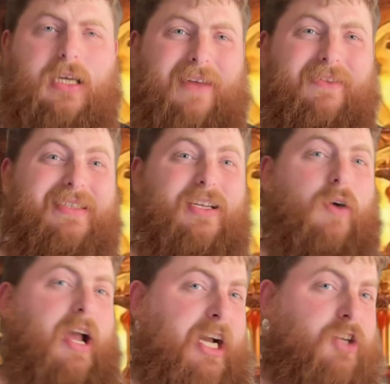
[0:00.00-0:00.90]
and then deal
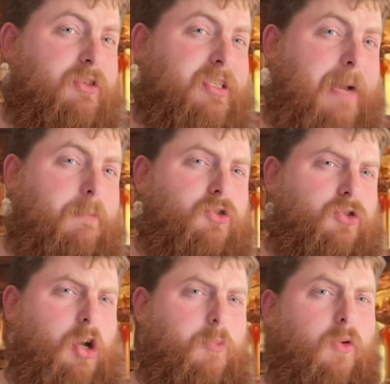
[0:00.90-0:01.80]
extra damage on
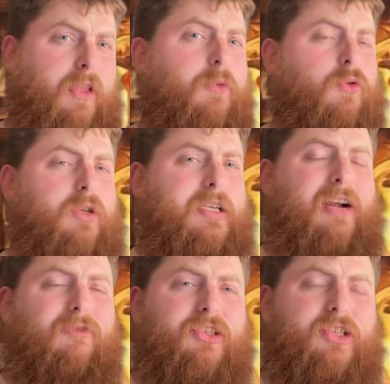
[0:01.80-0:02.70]
top of what they would
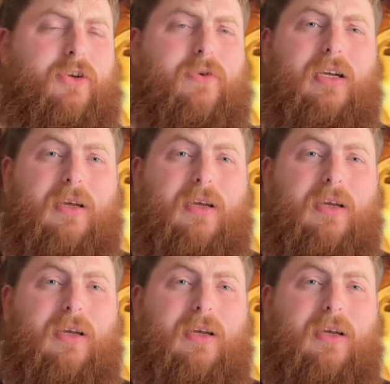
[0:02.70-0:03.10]
ordinarily do,